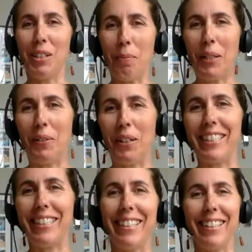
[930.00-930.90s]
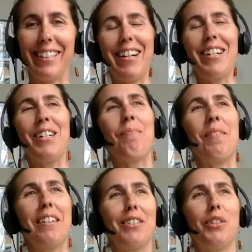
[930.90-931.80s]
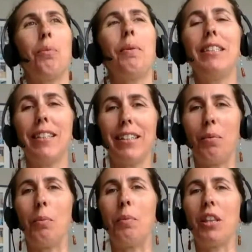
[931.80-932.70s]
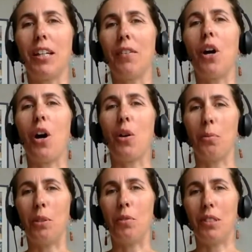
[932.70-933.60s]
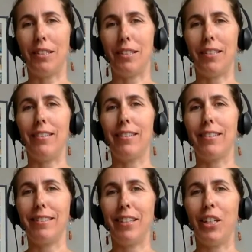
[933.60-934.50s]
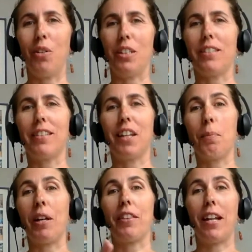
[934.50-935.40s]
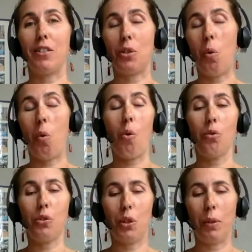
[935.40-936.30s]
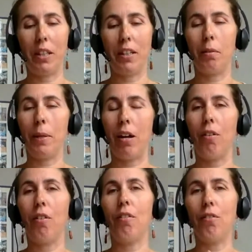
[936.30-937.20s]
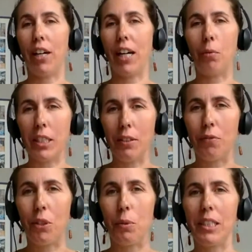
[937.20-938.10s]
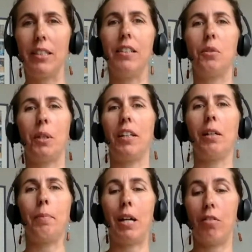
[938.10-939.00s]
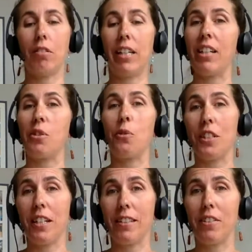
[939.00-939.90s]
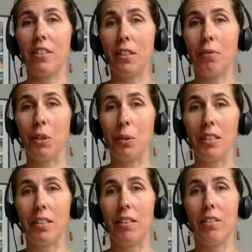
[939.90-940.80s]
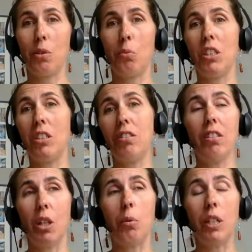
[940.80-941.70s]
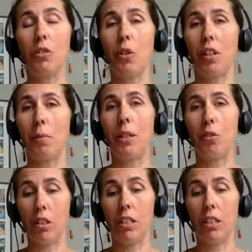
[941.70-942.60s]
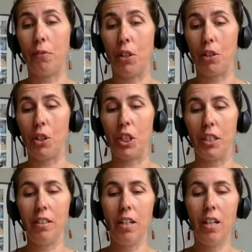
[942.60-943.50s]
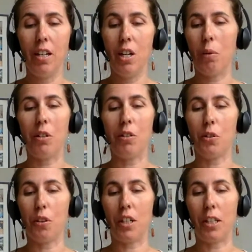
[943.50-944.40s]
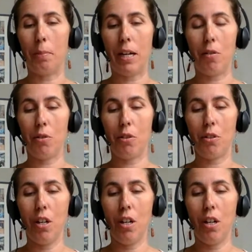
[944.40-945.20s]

That's a big question. So basically, when we think of autoimmune disease, let's think about that as a whole. So we think about viral influences, we think about gastrointestinal influences, which, we also think about liver function. We also think about